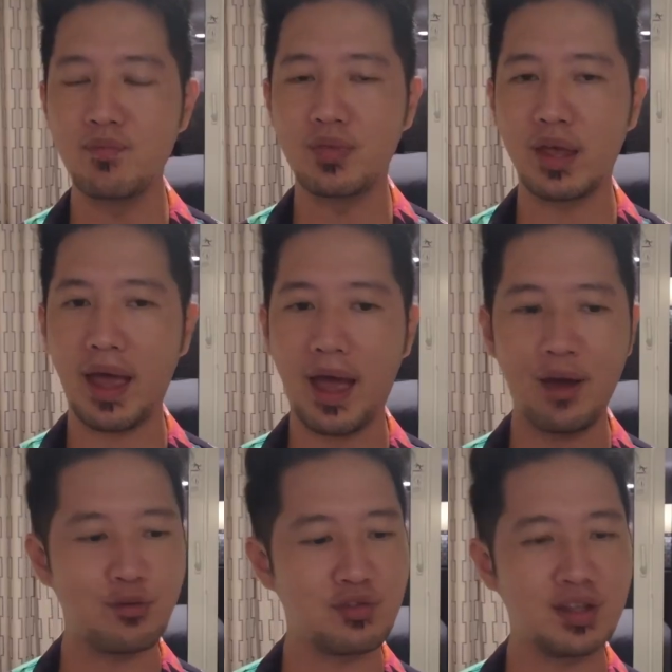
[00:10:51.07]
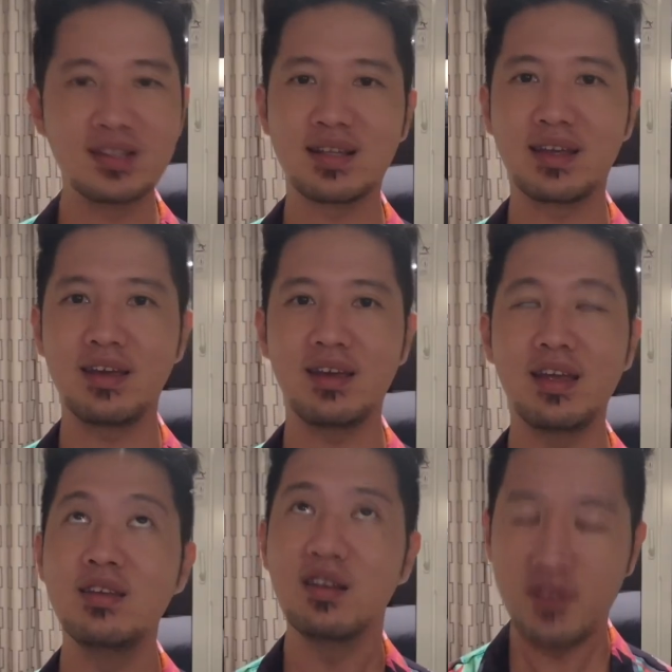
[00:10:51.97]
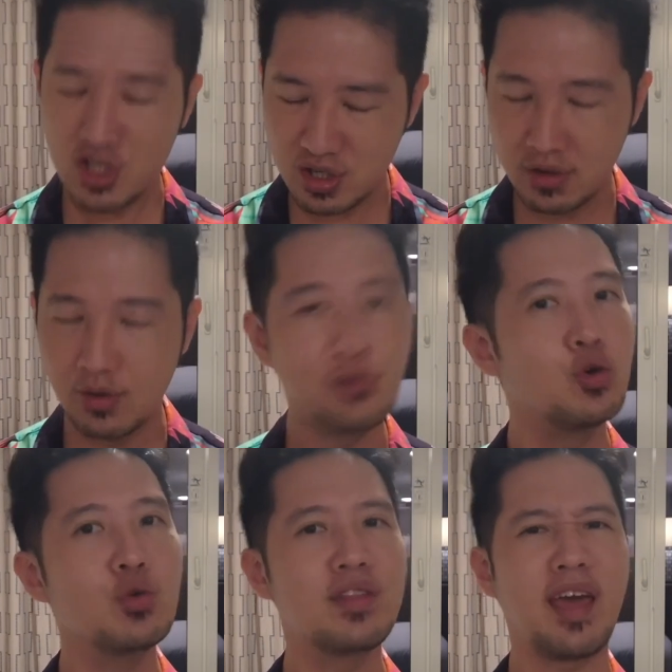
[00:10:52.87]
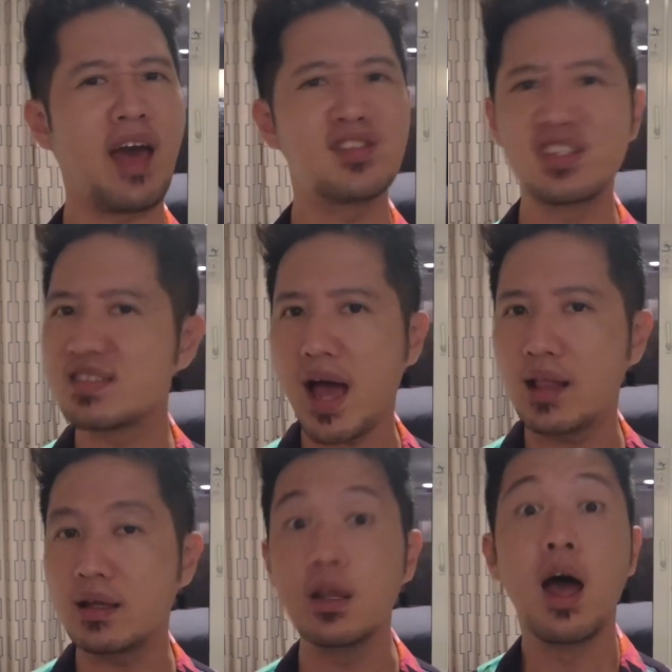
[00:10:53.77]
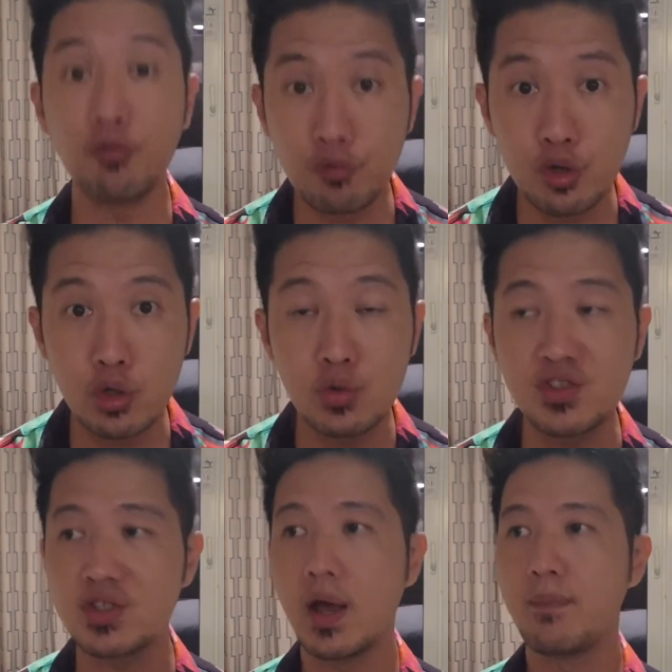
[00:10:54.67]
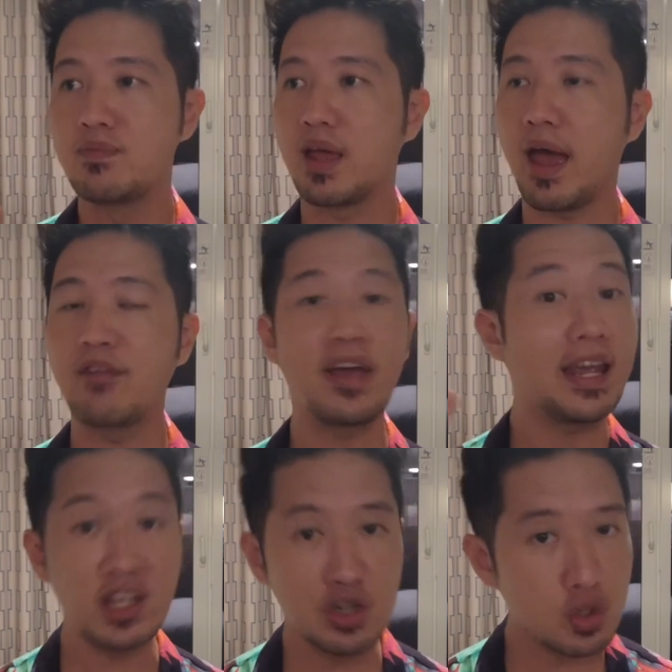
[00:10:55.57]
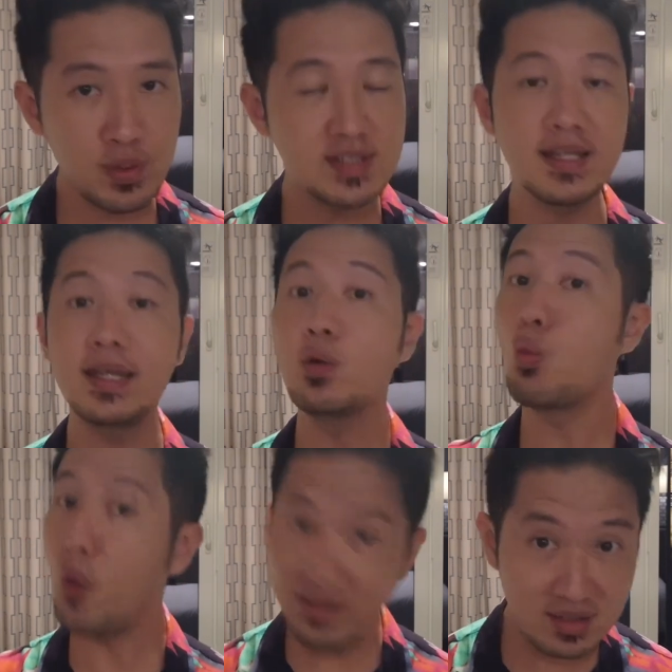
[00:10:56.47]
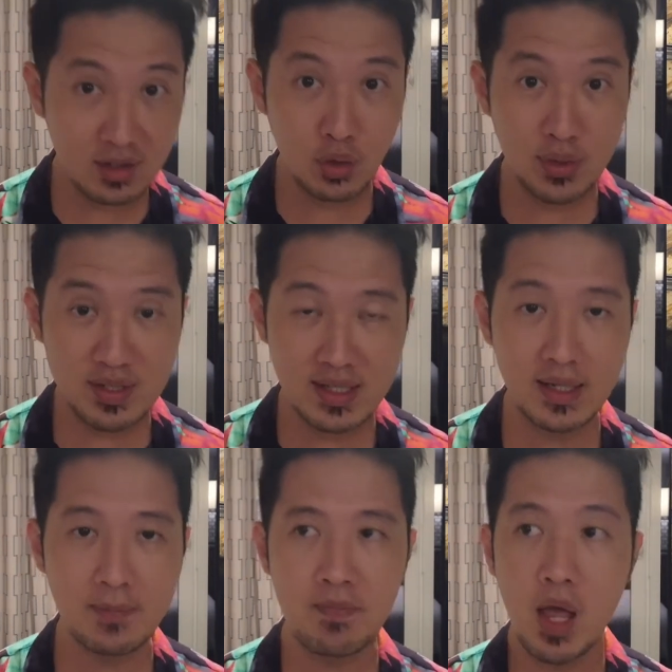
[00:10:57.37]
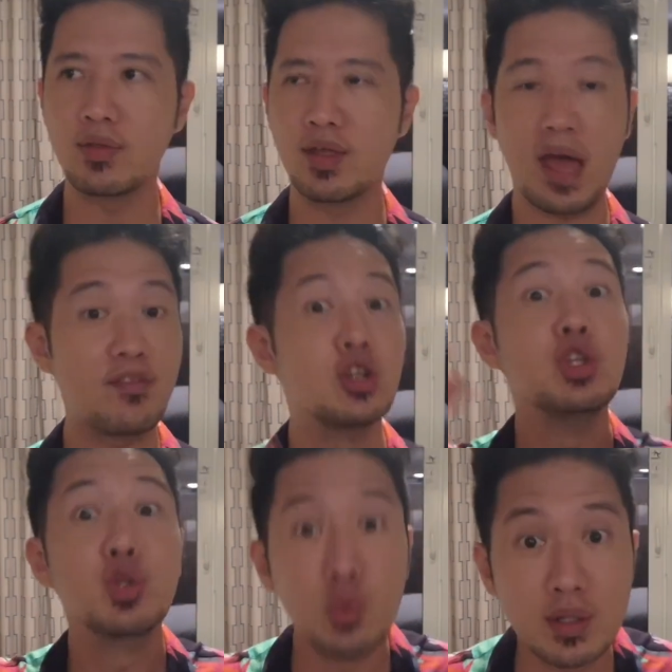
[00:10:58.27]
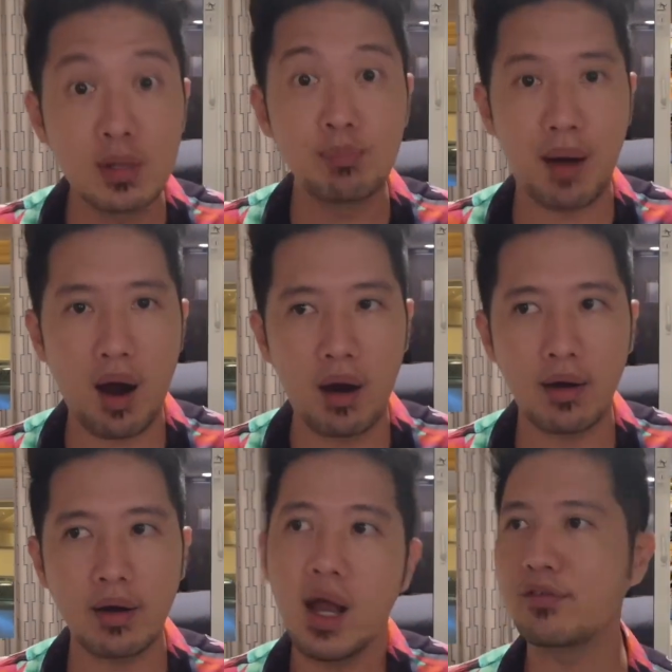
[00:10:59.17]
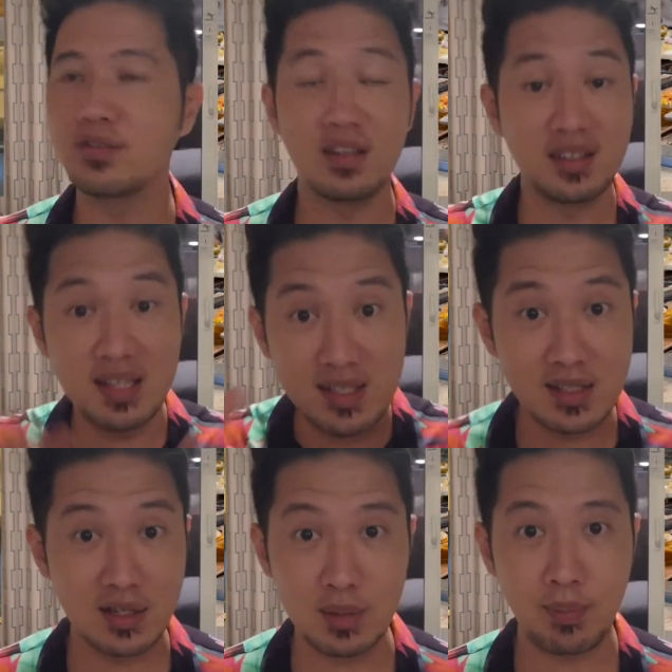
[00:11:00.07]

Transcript: They have things like Indian vegetarian food, they have salad, fruits, they have Asian cuisine, Western cuisine, they have a noodle bar, dessert